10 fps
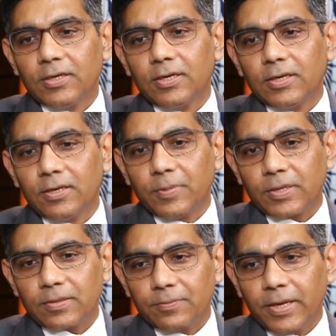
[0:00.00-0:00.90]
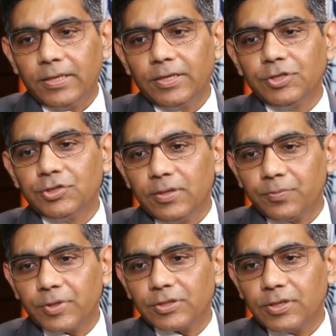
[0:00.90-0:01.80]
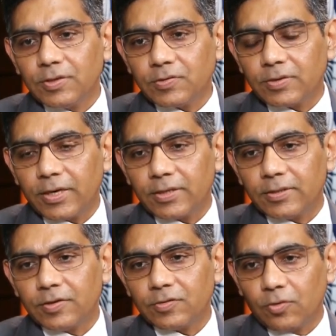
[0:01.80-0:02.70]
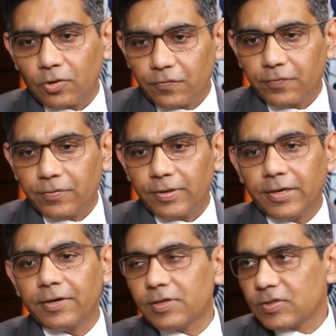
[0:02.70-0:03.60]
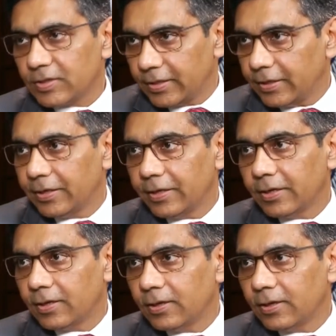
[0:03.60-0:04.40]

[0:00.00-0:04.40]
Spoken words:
But my initial impression is that there is a lot of interest in India